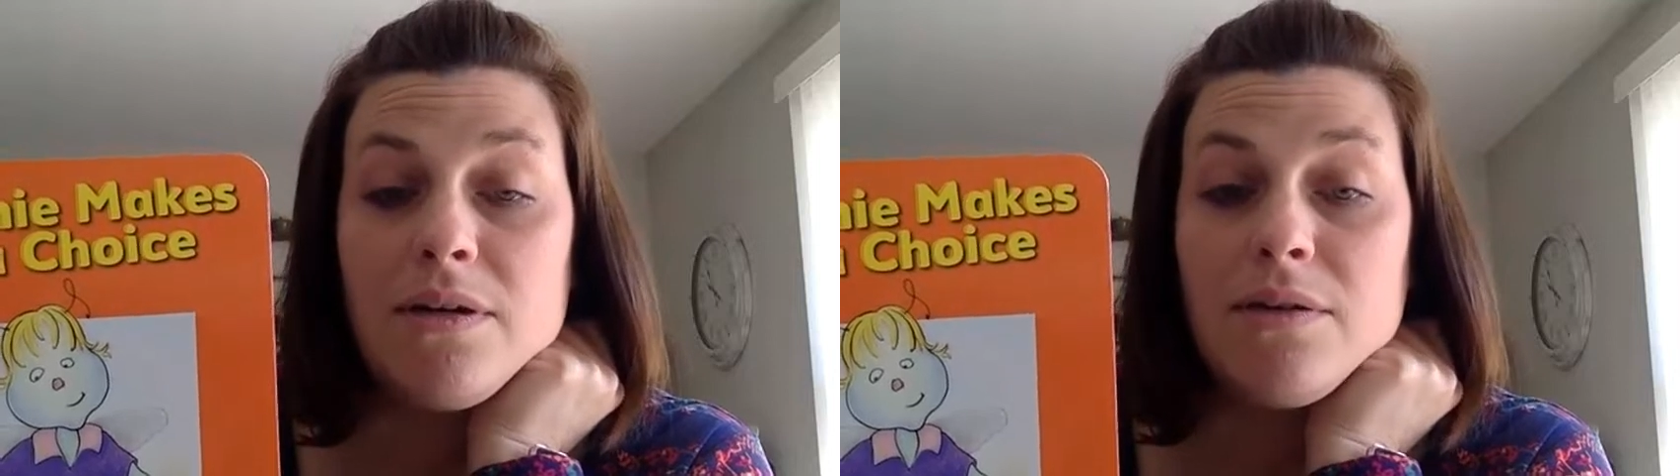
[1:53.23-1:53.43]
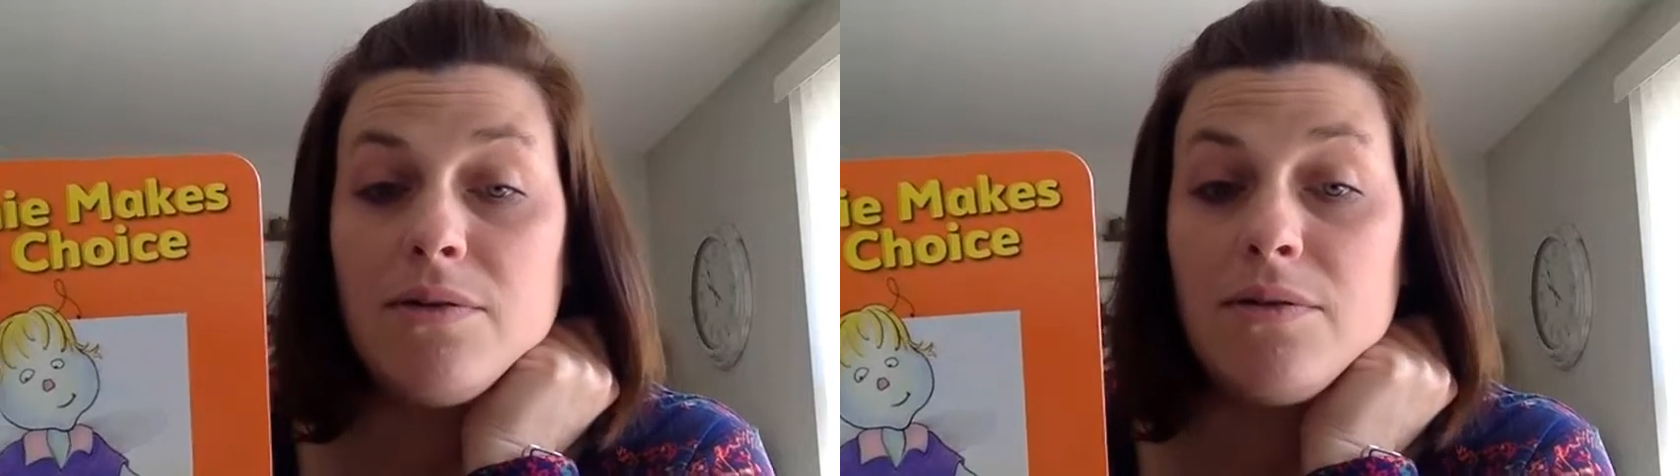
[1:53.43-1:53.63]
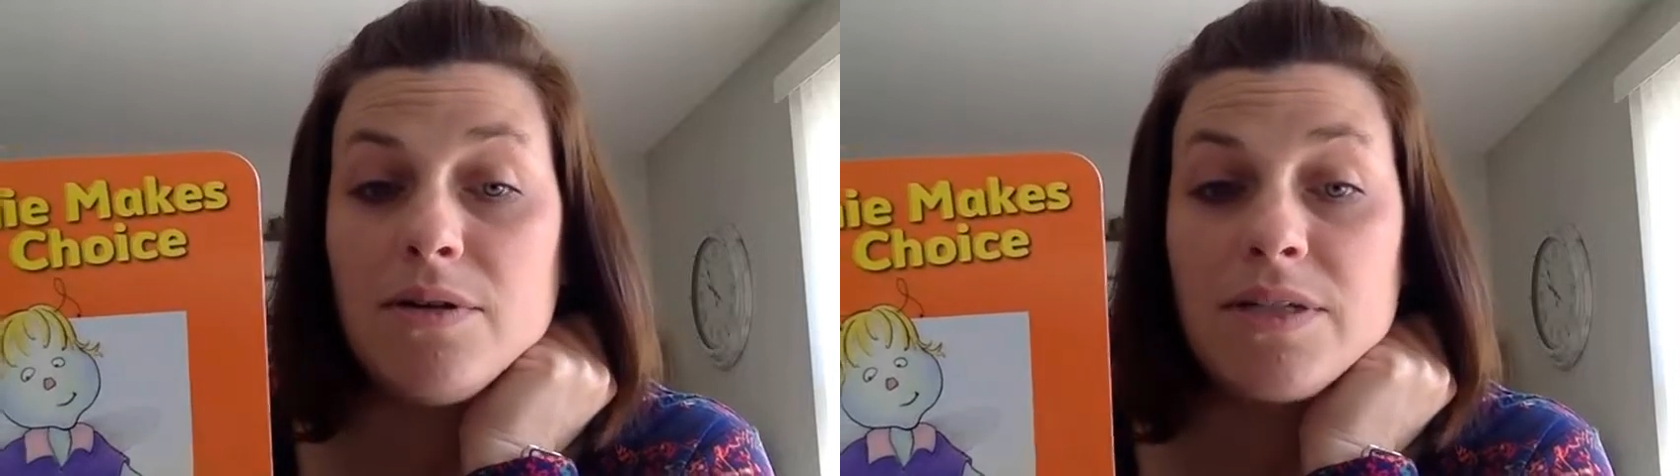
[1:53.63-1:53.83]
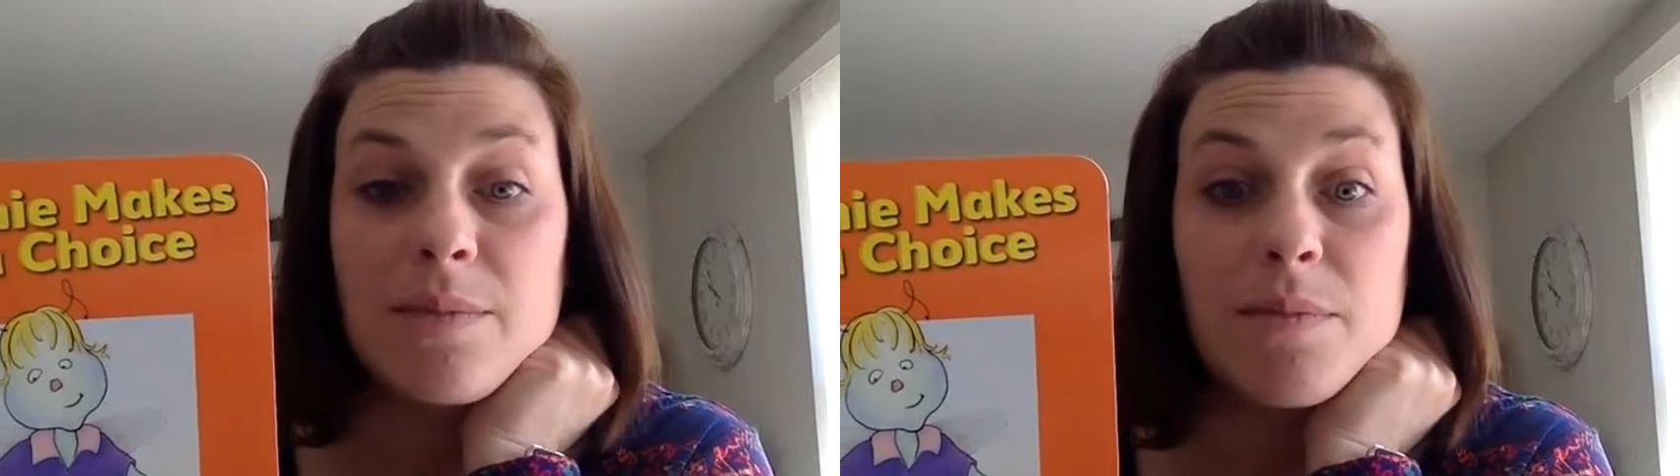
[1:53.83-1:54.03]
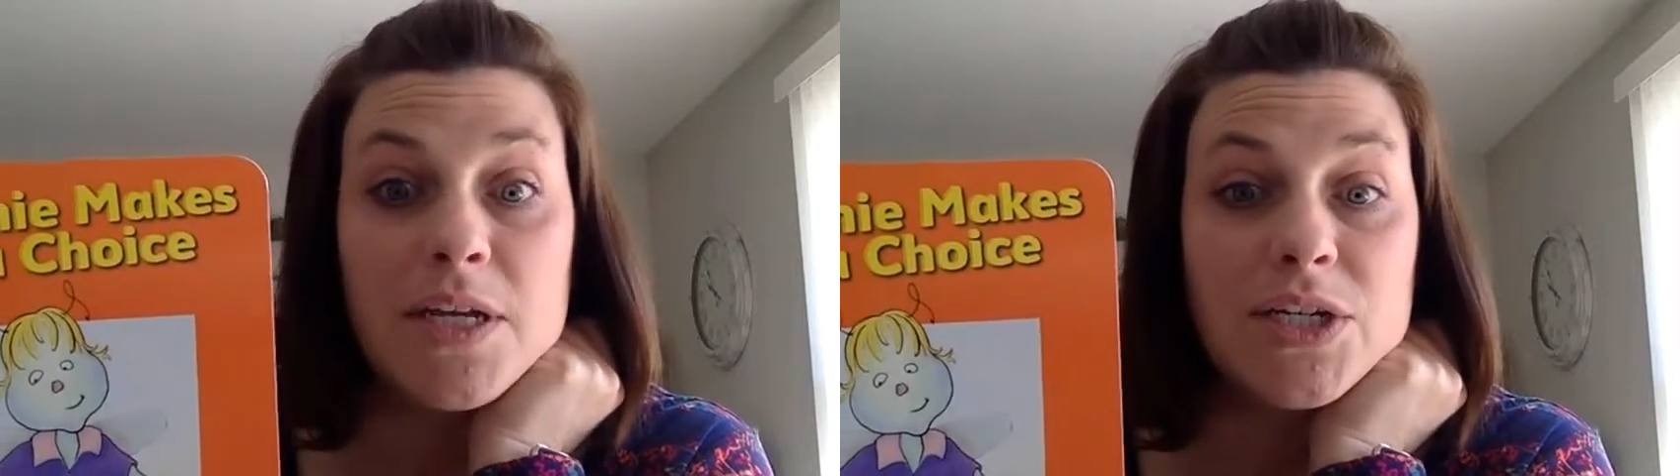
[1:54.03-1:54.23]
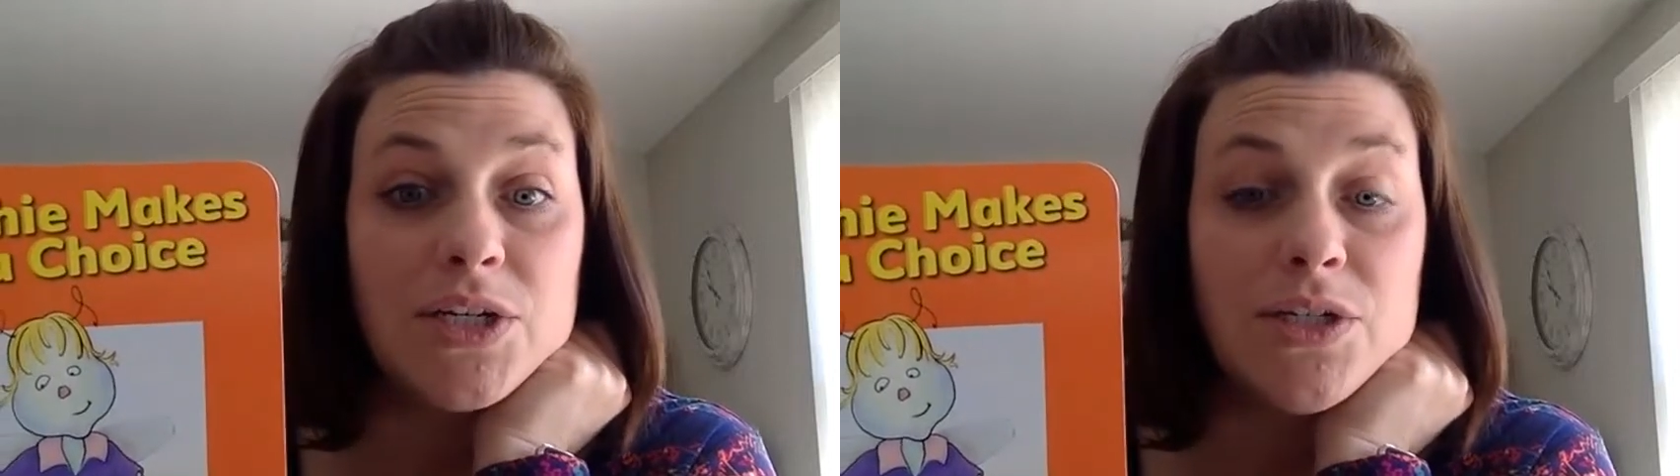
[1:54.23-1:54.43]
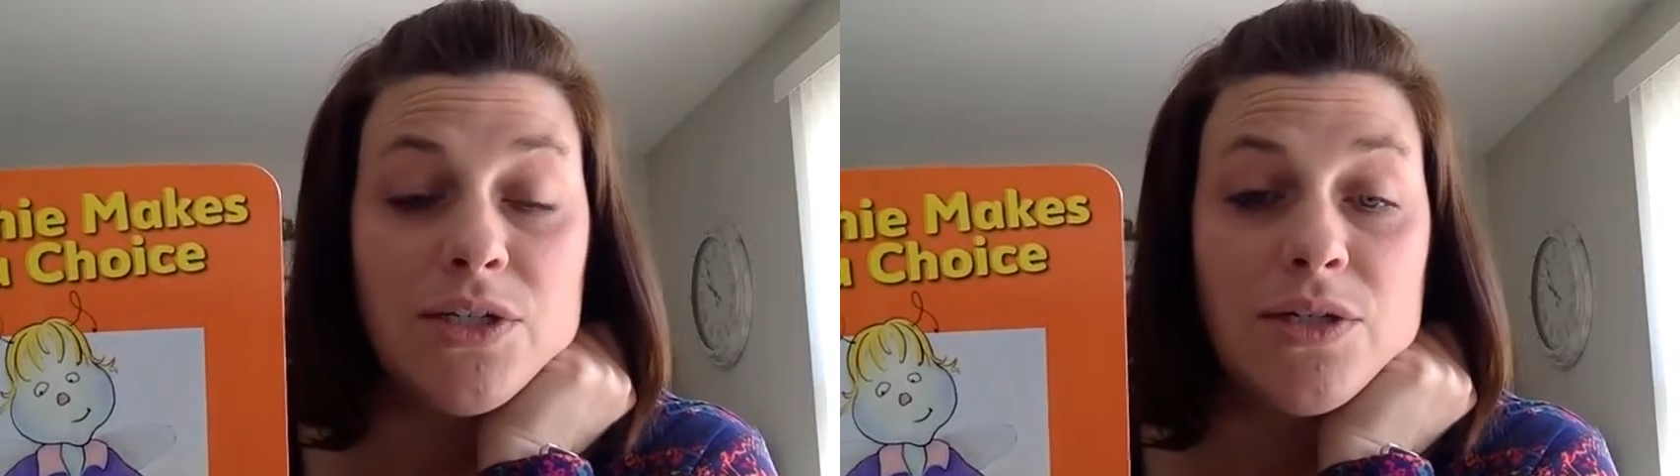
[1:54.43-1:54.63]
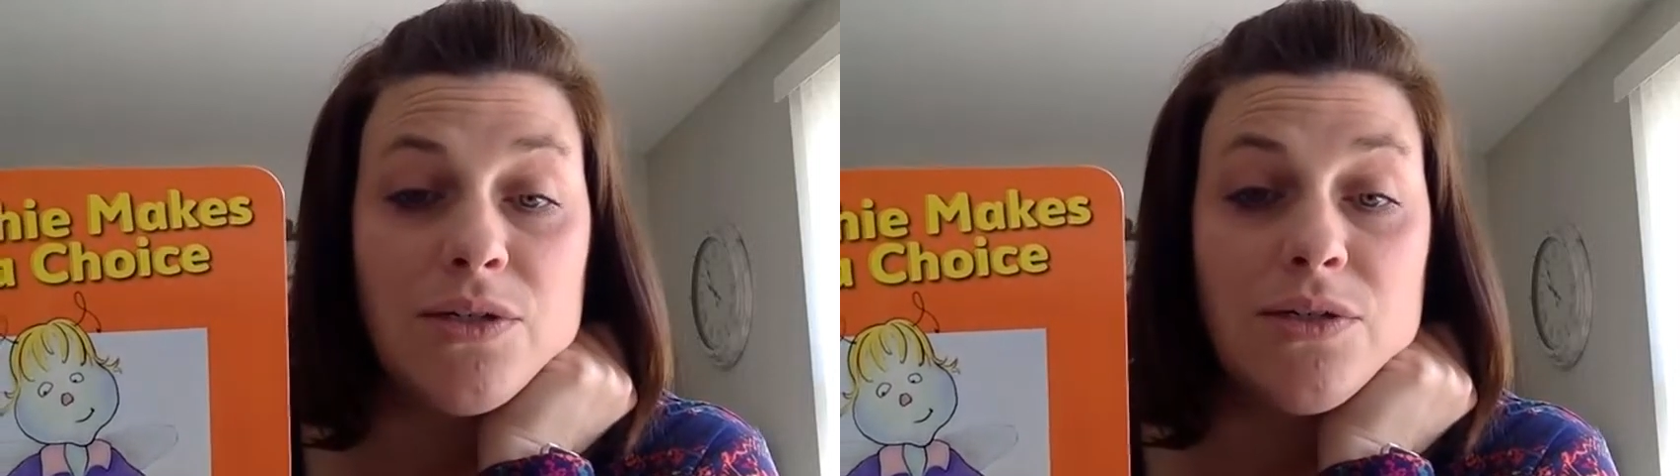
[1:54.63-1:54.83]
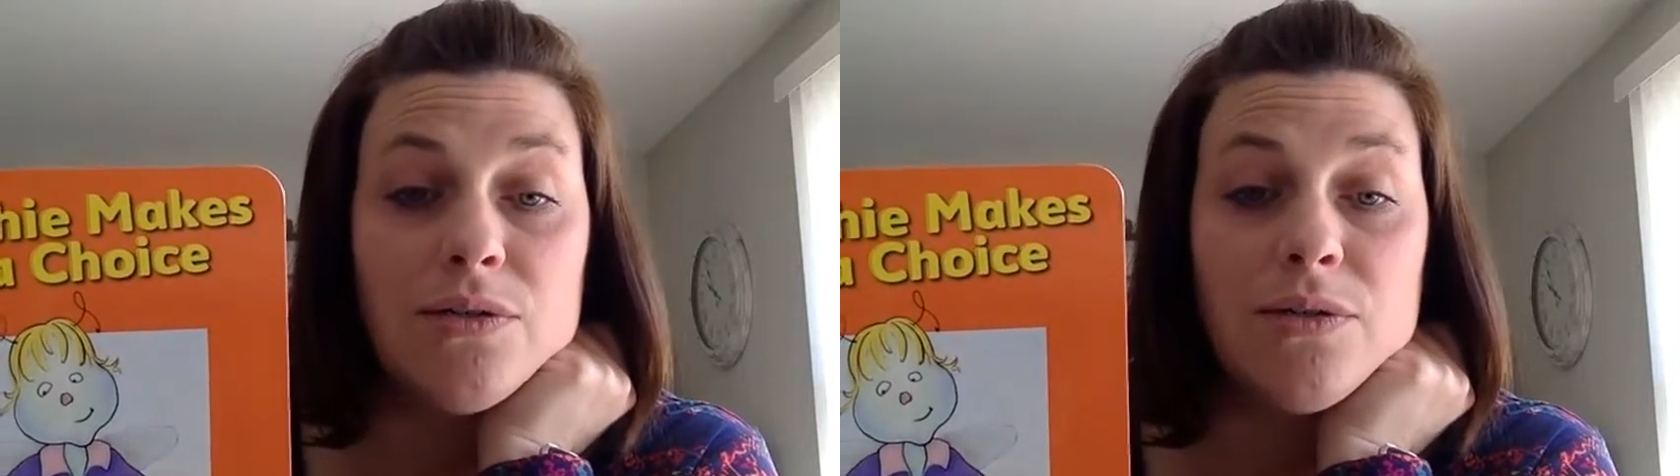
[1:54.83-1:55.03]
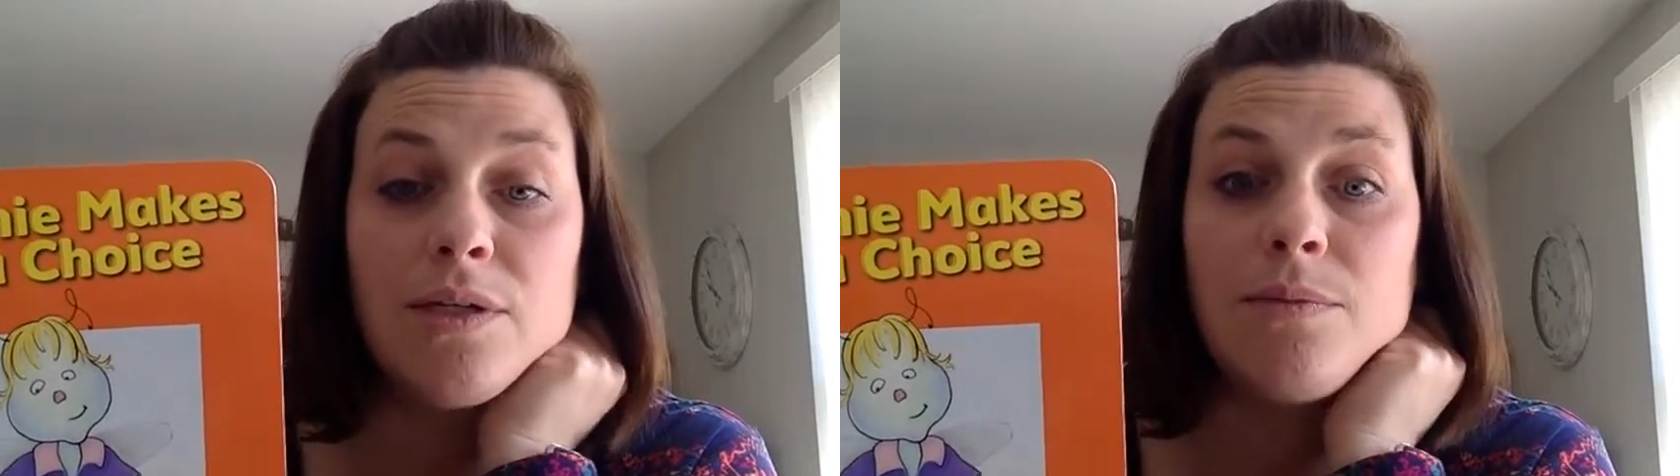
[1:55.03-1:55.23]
or something to do,